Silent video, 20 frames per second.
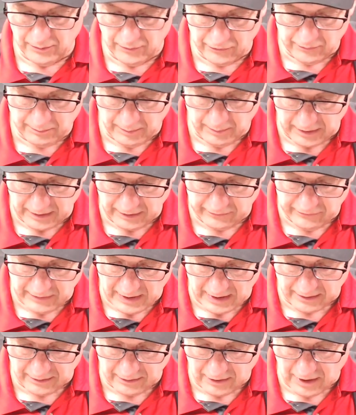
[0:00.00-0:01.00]
but it's not
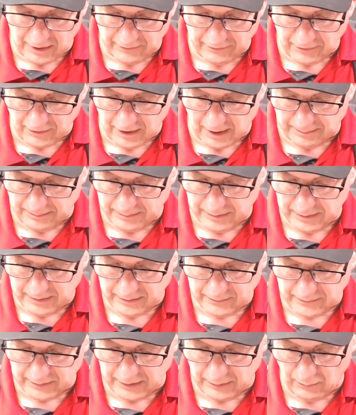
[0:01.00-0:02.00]
going to cover up
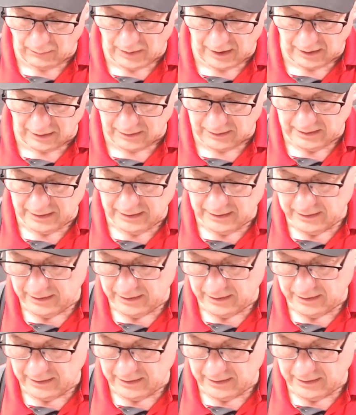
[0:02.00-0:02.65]
really well. It's